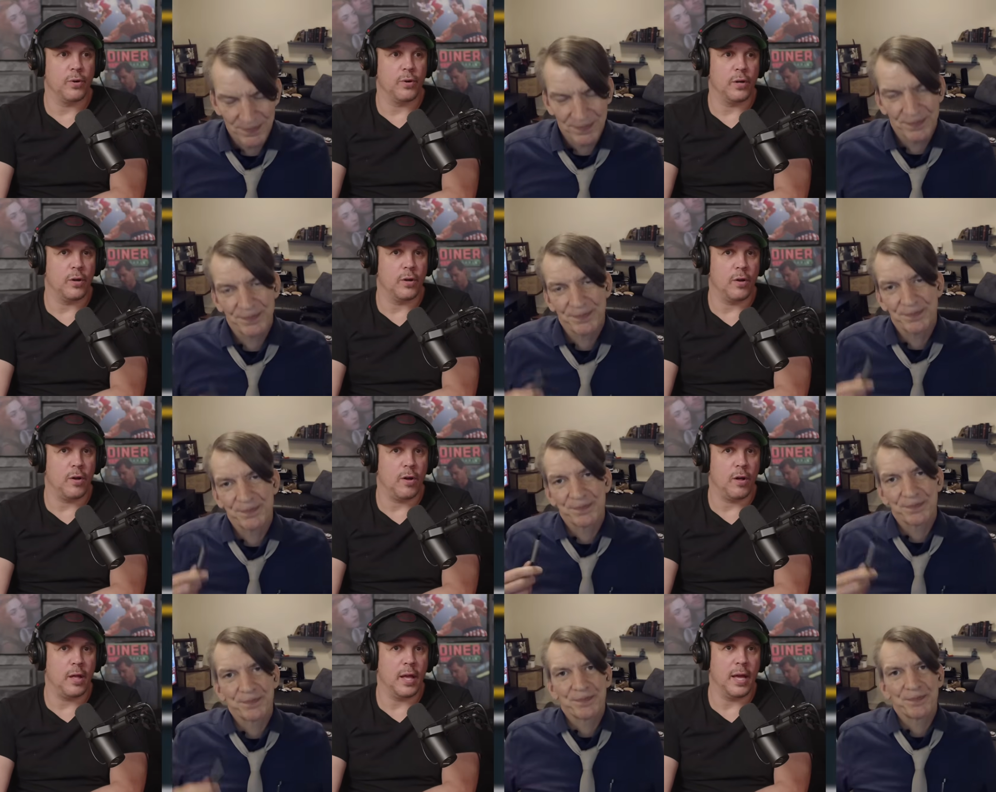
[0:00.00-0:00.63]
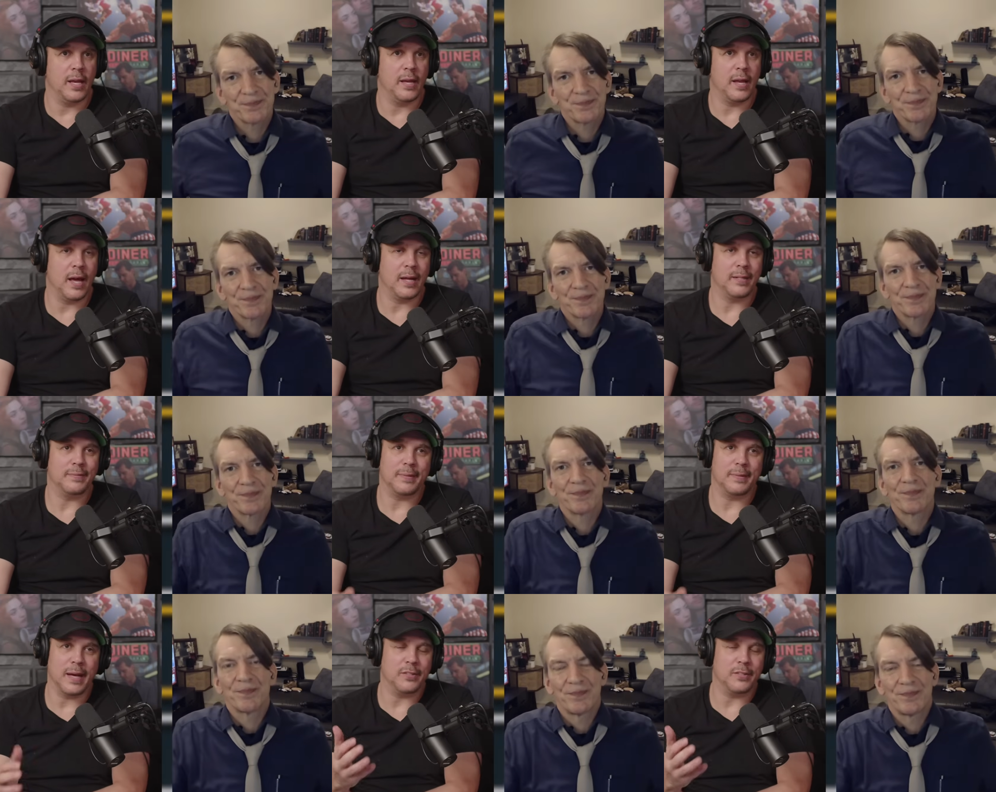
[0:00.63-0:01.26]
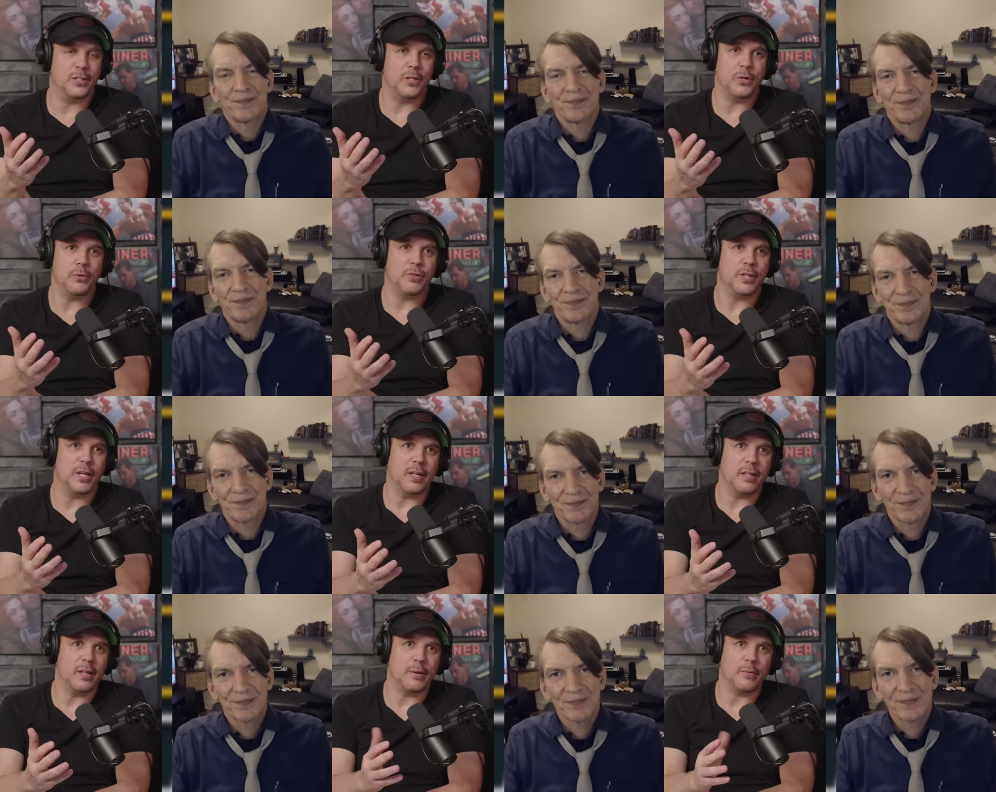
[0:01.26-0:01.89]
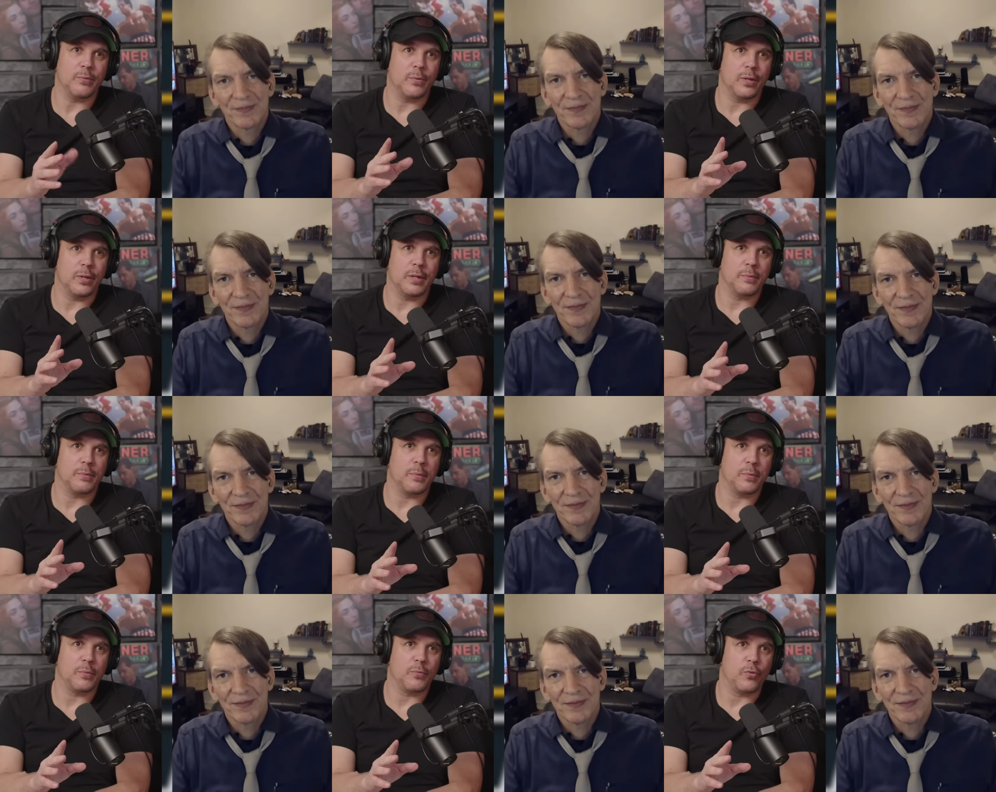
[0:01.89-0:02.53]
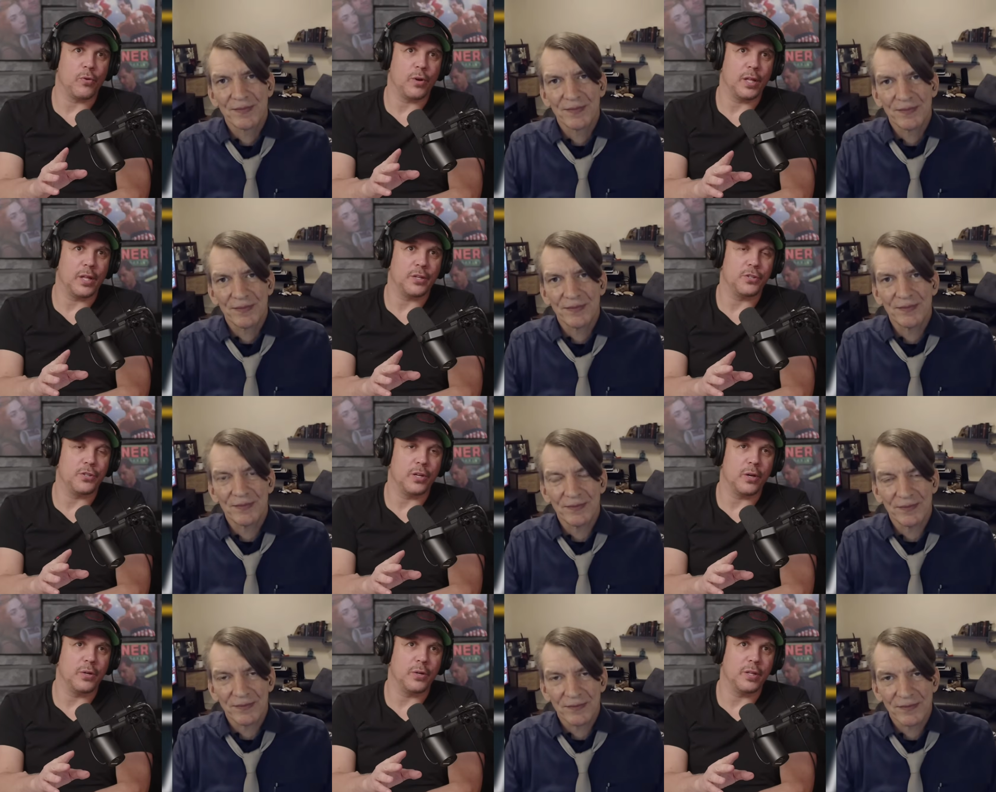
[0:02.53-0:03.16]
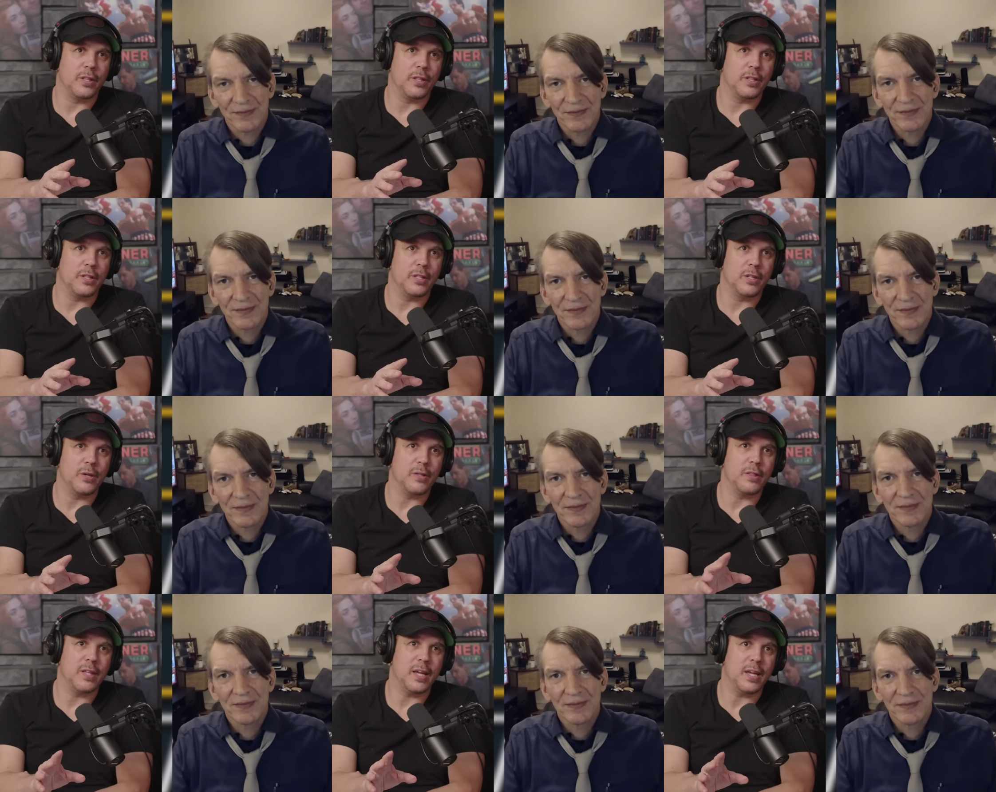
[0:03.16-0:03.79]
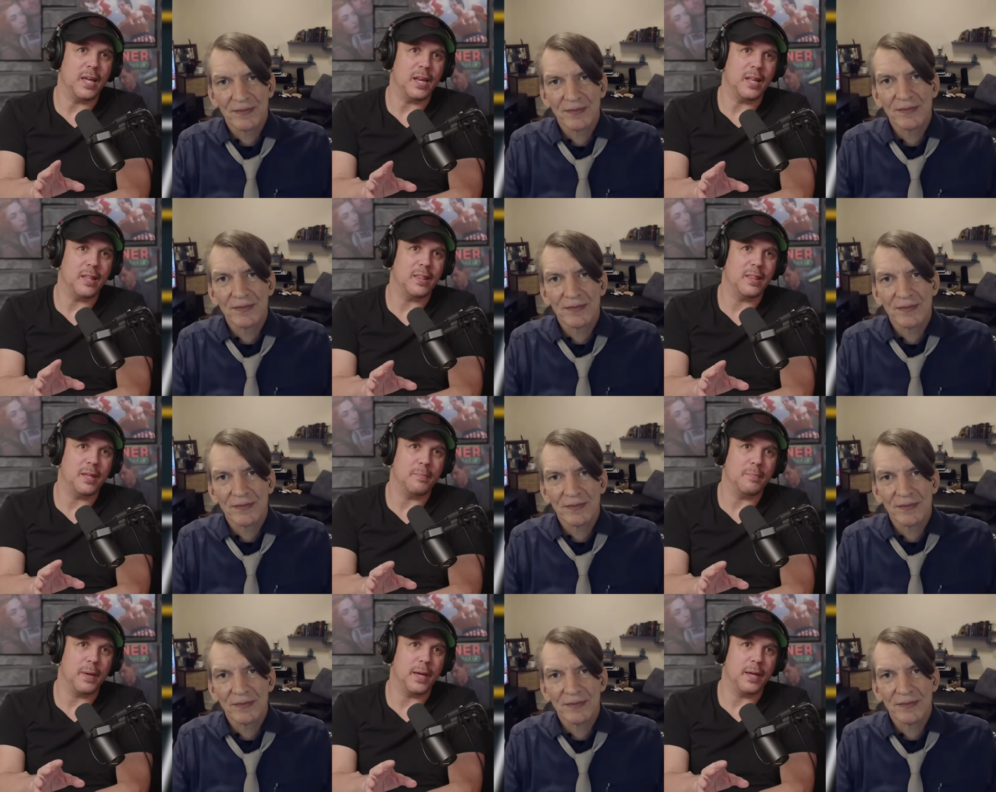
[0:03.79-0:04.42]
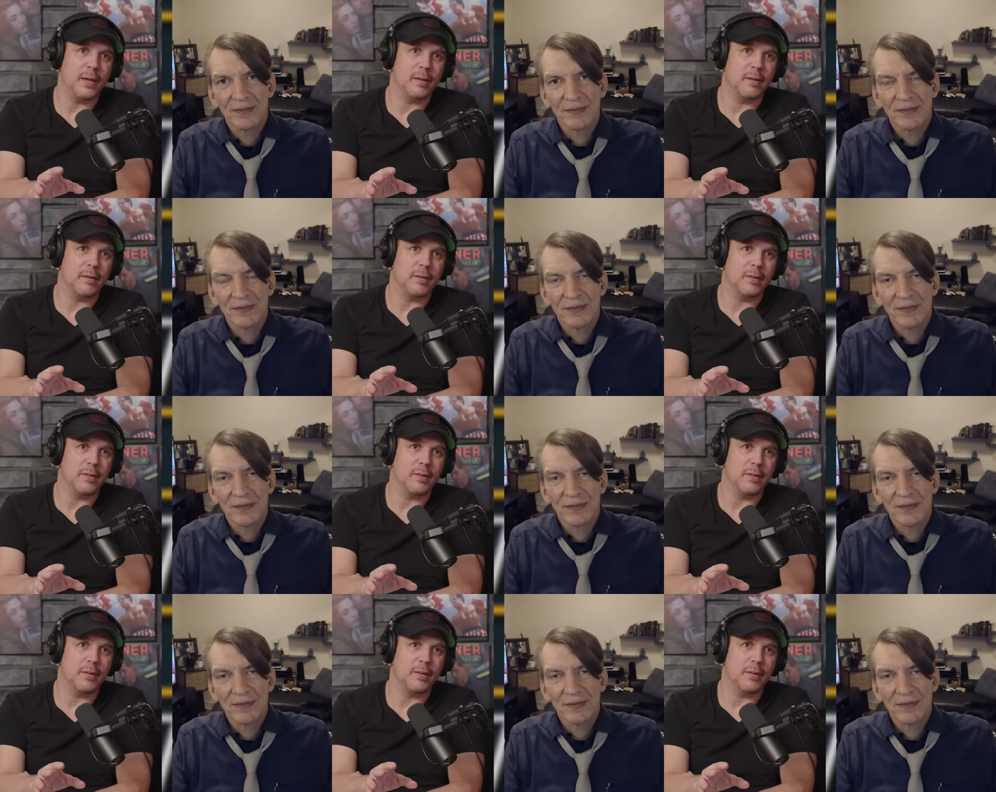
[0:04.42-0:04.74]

Speaker 1: it all. And I, I do think that really before I let you go, do you do you think anything big? Do